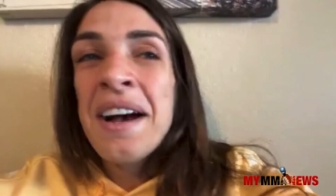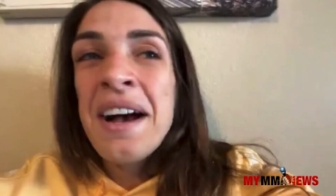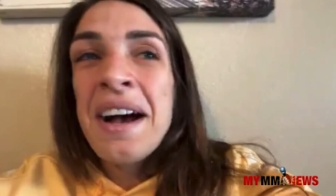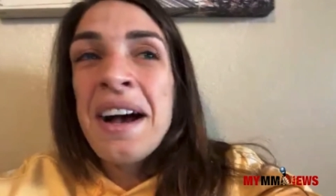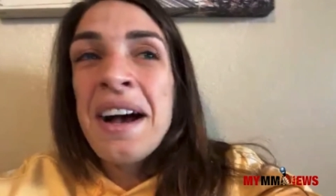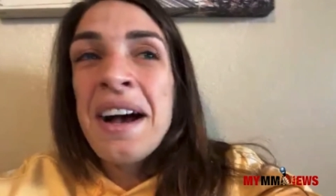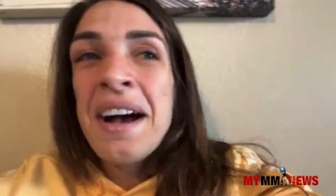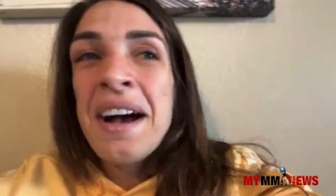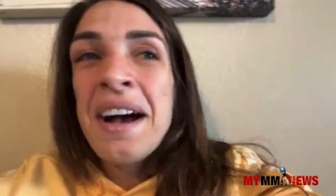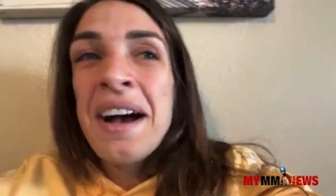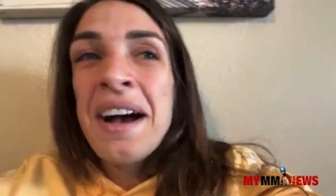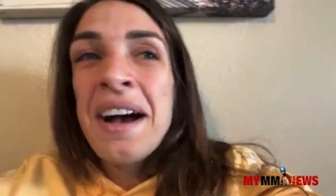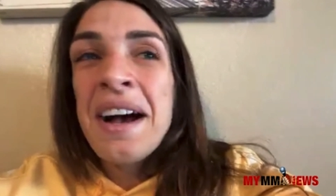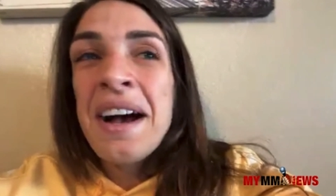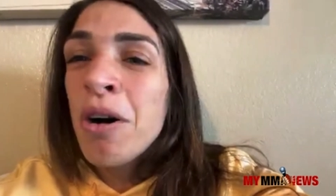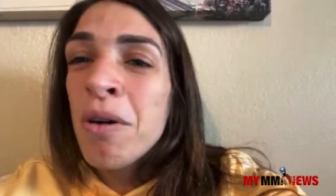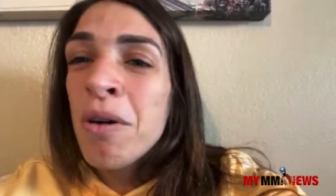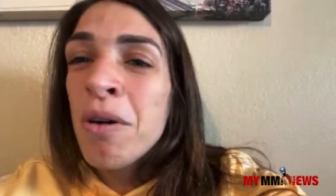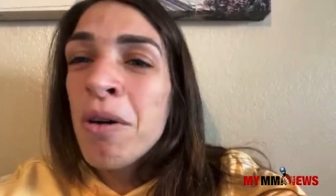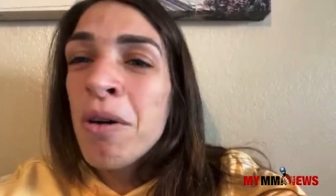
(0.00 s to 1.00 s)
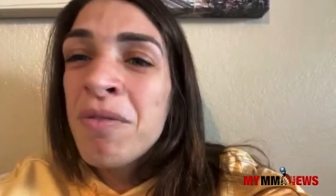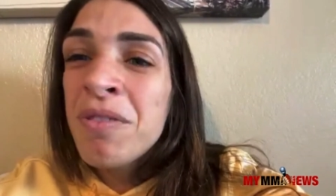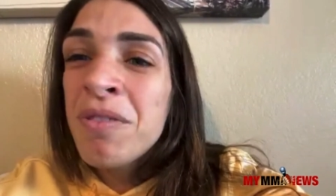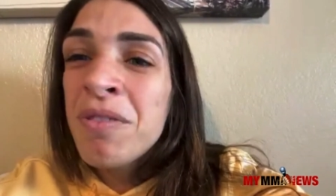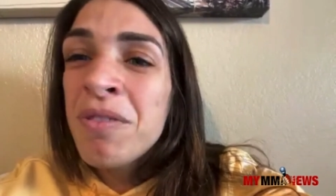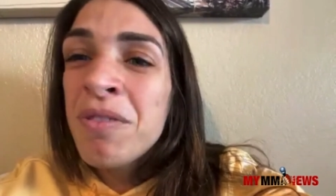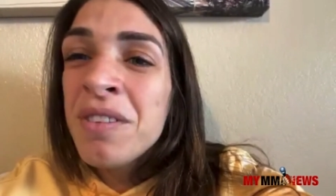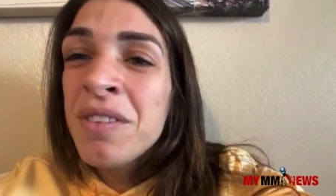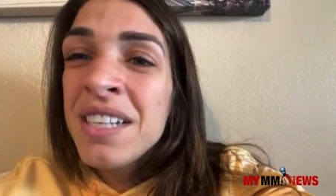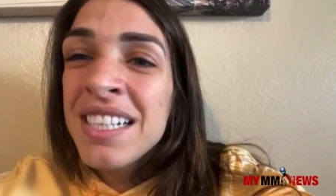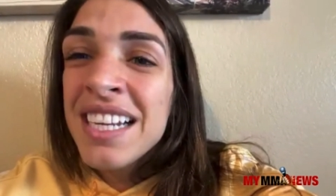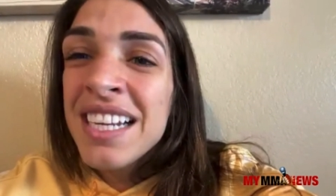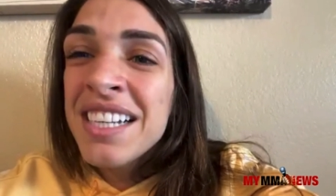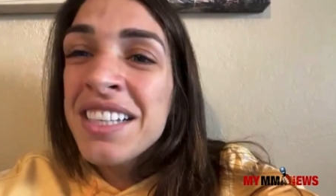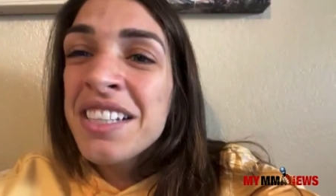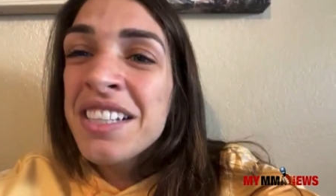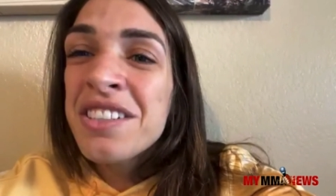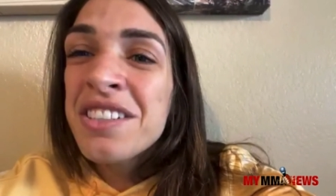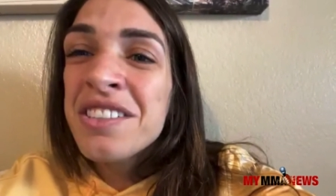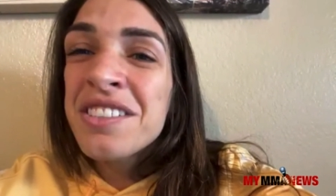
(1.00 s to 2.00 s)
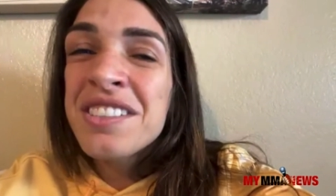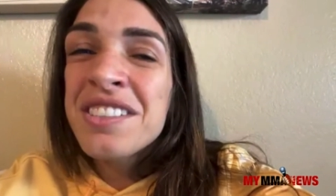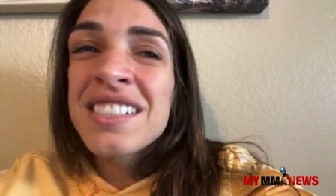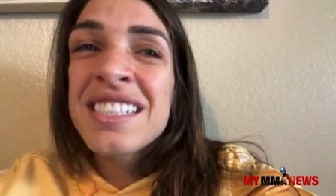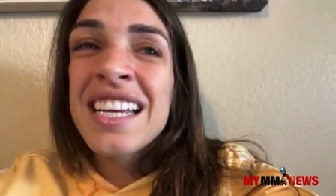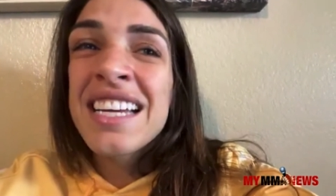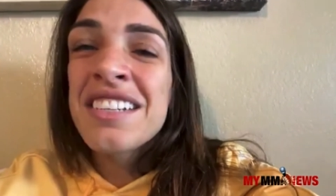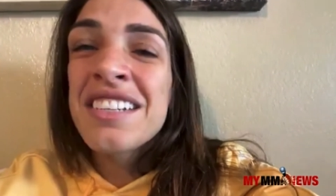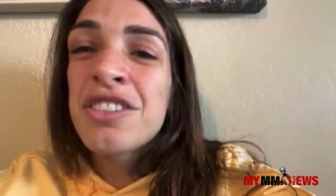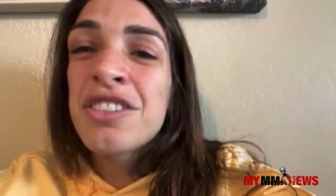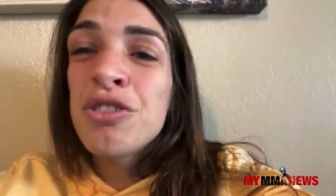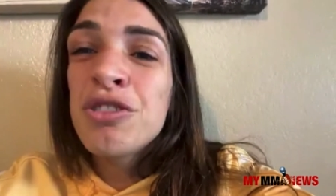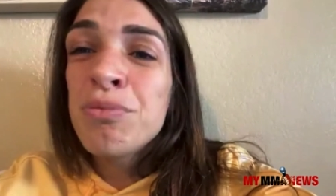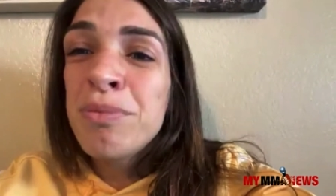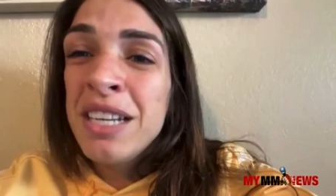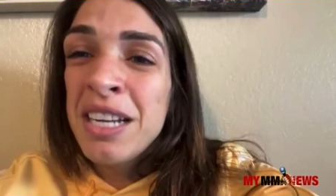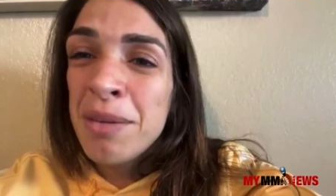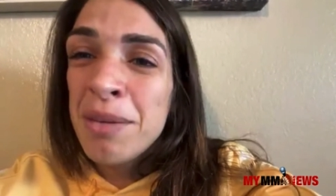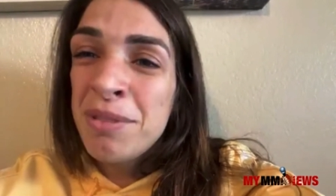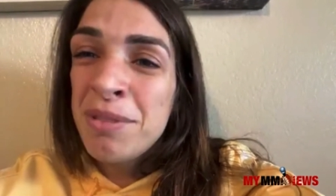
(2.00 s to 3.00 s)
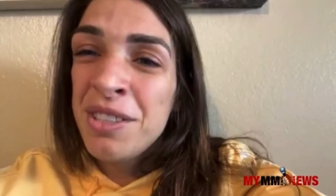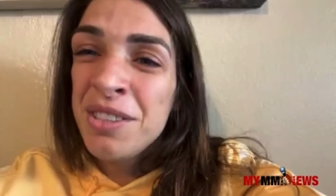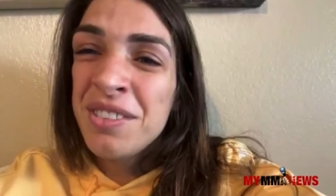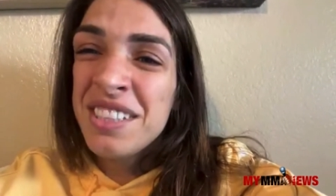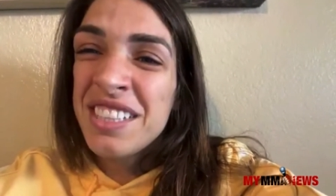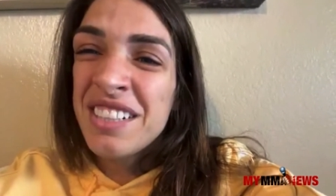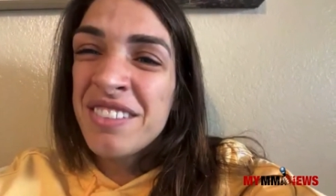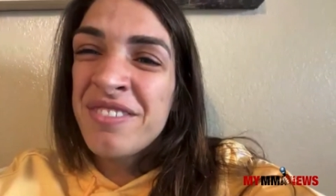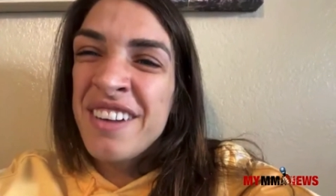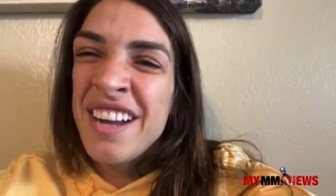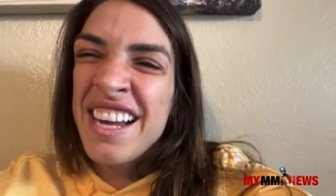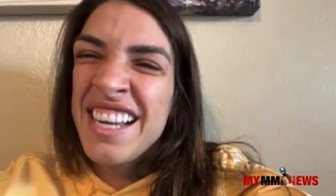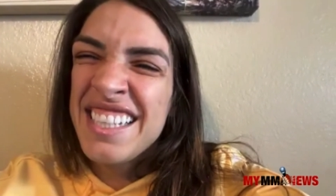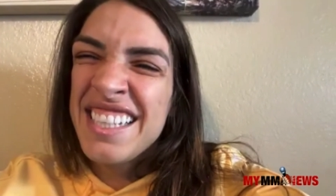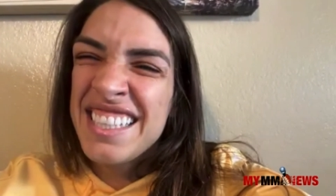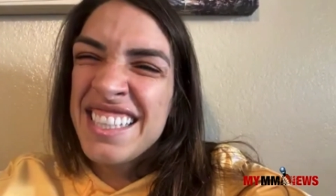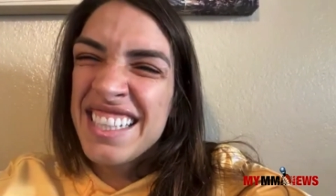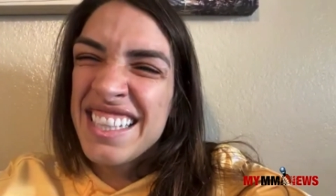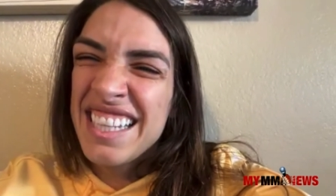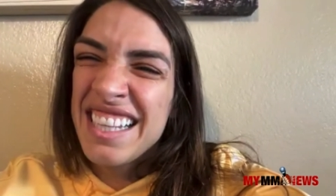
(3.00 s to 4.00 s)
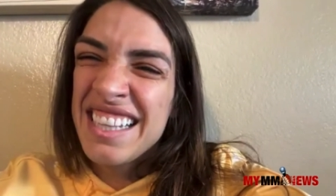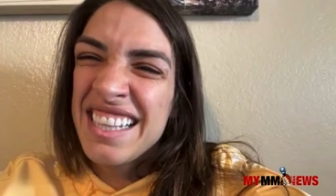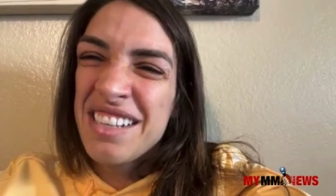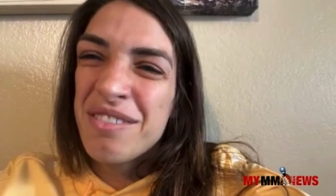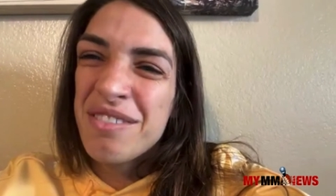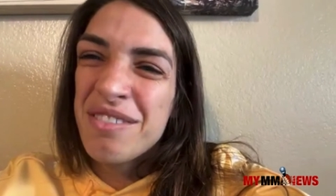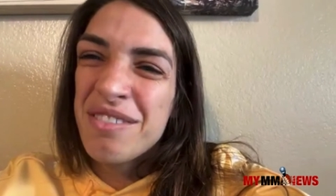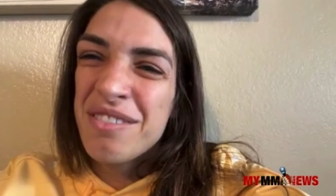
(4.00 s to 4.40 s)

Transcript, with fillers: Um, and hopefully none of the girls get too beat up too in their fights and then they'll want